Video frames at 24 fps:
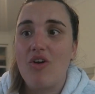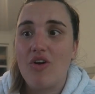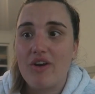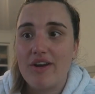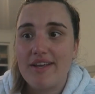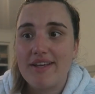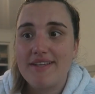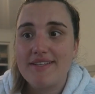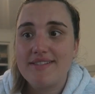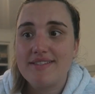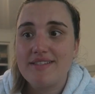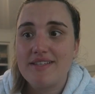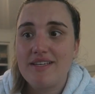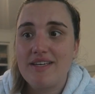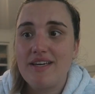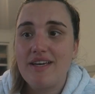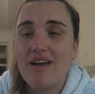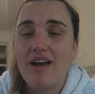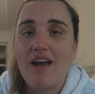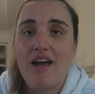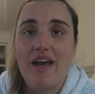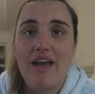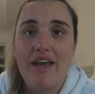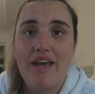
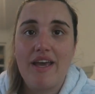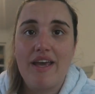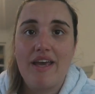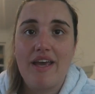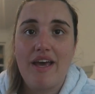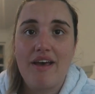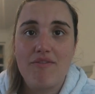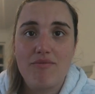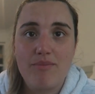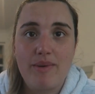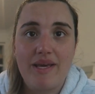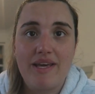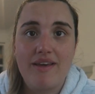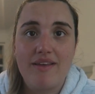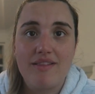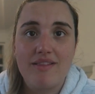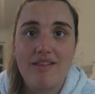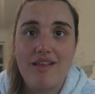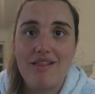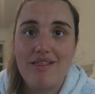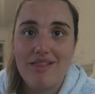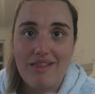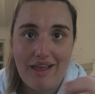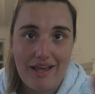Honestly I have been
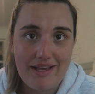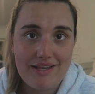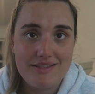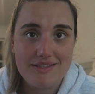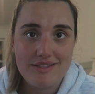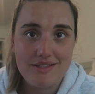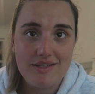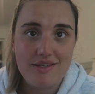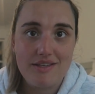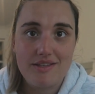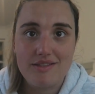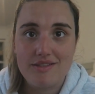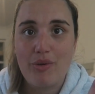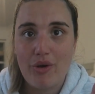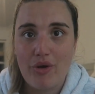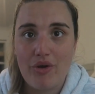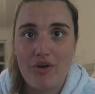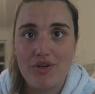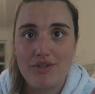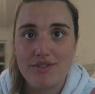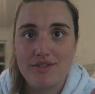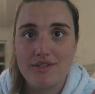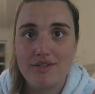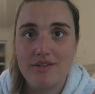the laziest
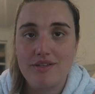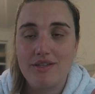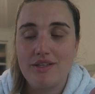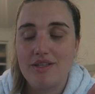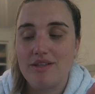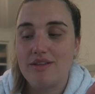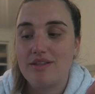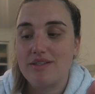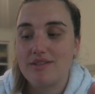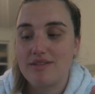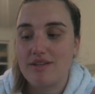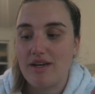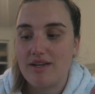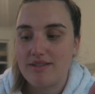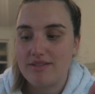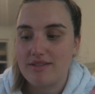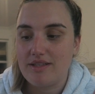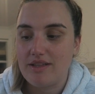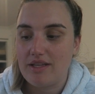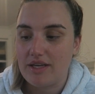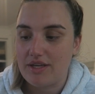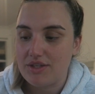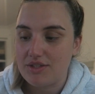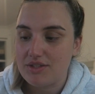person in this
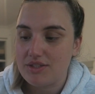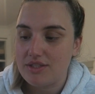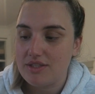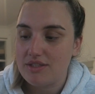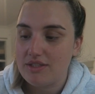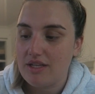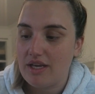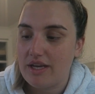isolation.